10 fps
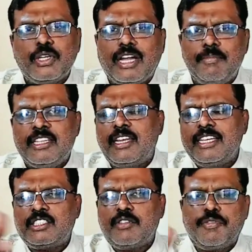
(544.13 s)
to come in the
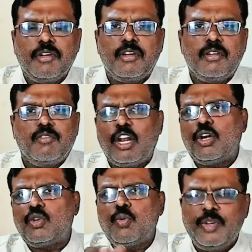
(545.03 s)
next 1
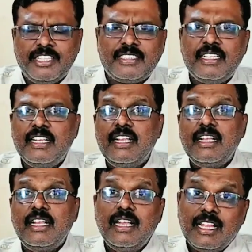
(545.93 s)
or 2 weeks,
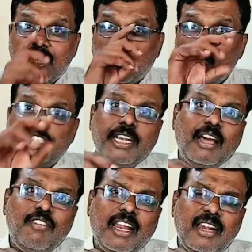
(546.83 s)
the question
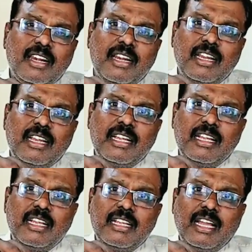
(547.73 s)
hour
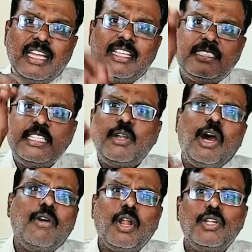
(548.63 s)
and the 0
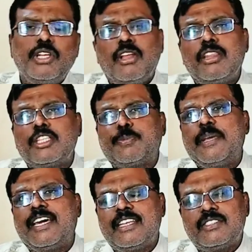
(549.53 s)
hour also, the
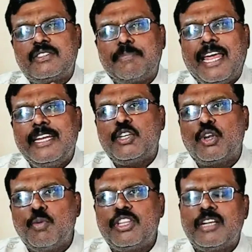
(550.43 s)
speaker is planning to
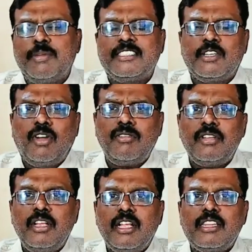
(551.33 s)
remove. That means,
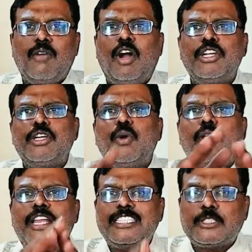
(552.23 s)
they want to give
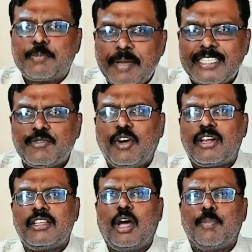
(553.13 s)
less space
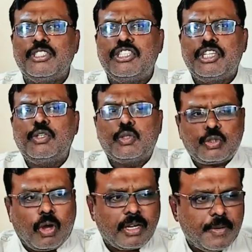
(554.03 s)
for the opposition to
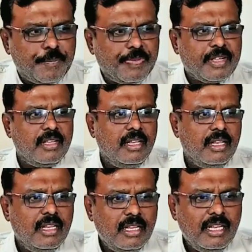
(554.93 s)
talk.
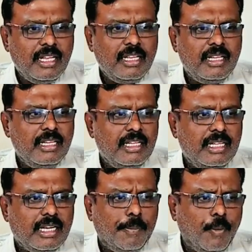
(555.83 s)

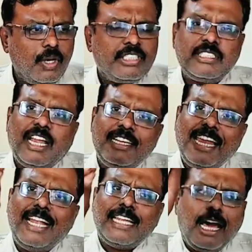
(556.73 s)
Reports and
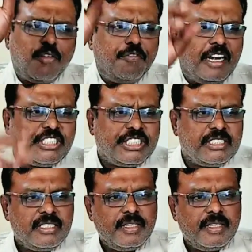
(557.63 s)
data are fudged.